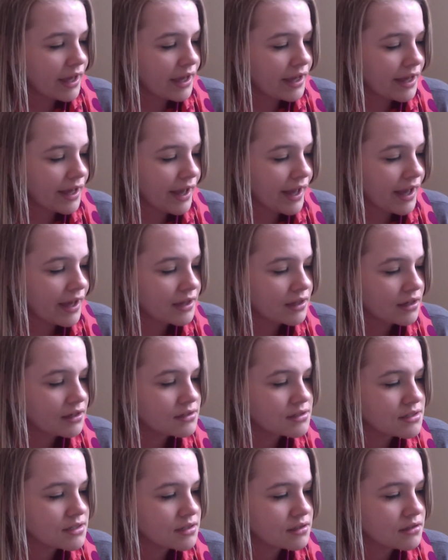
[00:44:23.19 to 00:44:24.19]

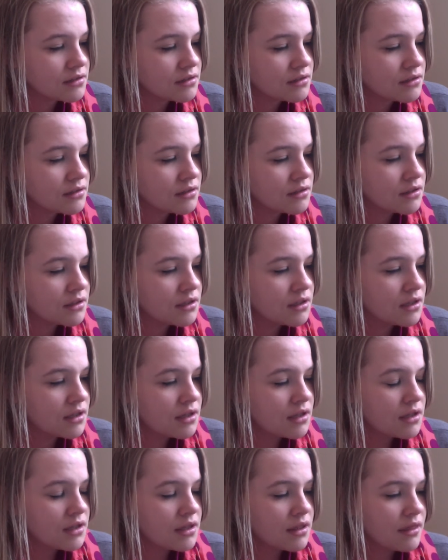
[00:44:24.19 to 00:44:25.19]
And
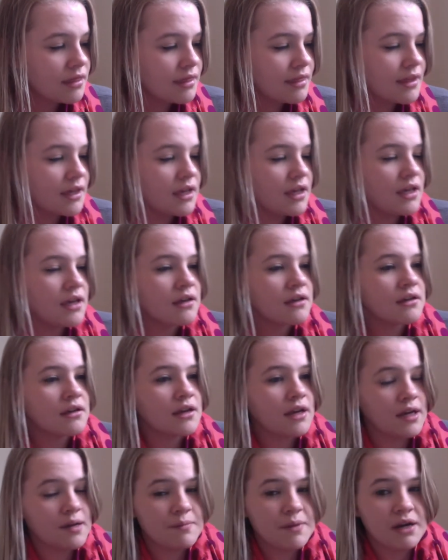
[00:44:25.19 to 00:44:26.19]
the
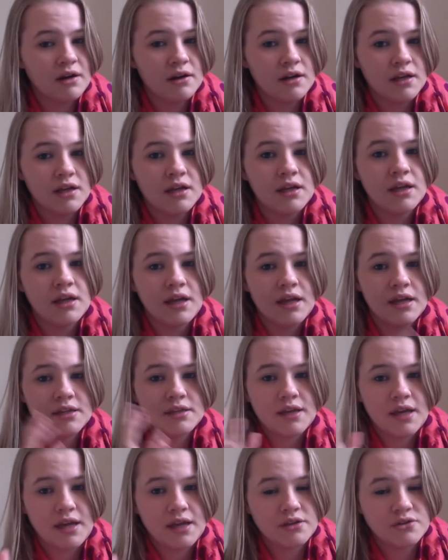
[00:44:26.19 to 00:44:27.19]
chimera and
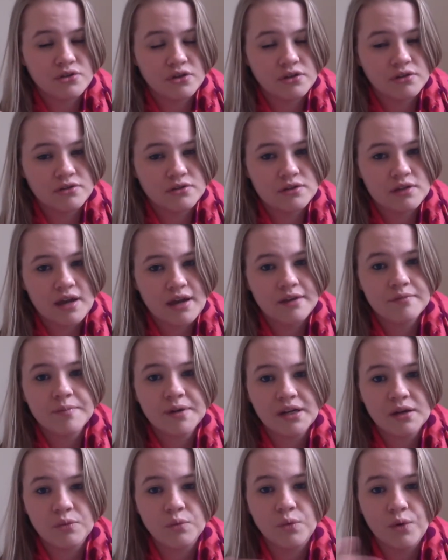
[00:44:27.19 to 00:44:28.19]
the angels have been
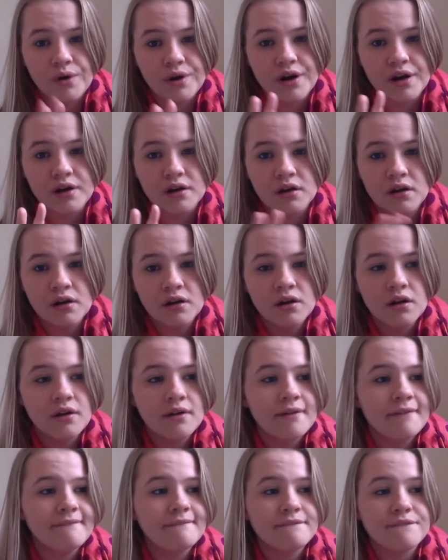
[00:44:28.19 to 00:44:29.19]
at war
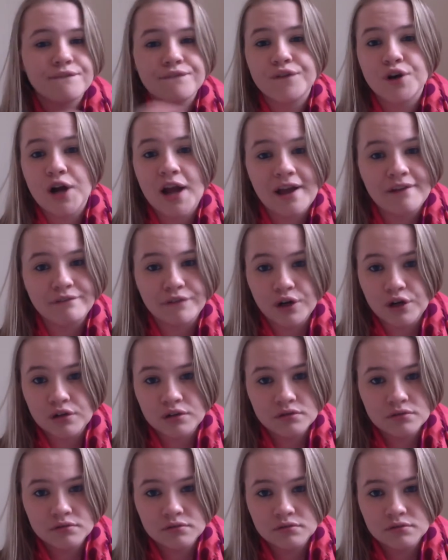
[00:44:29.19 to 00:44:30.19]
forever.
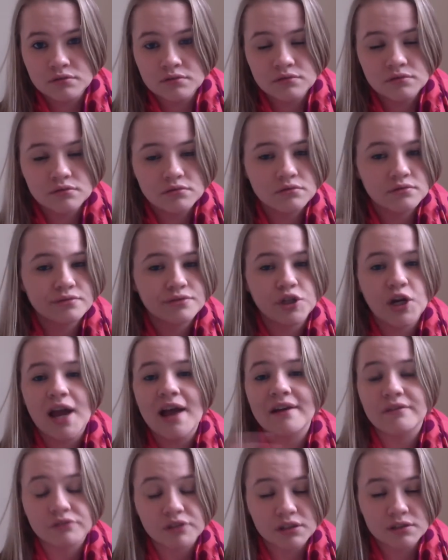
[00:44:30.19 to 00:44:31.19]

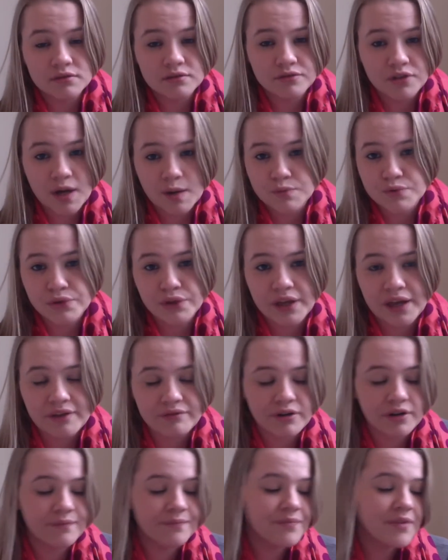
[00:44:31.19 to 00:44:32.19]
Forever. For absolutely
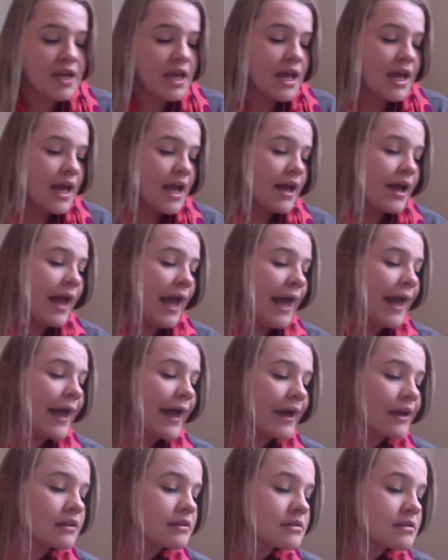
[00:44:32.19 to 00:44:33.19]
ever.
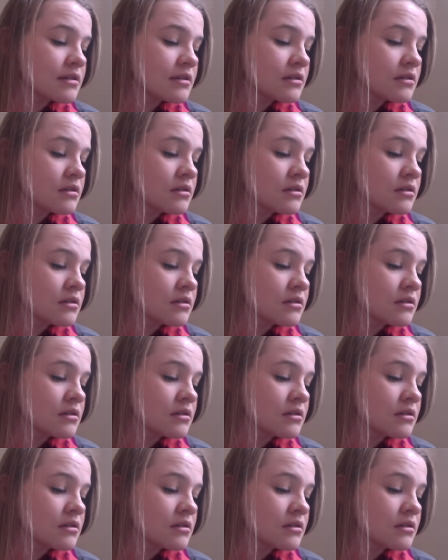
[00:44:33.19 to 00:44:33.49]
And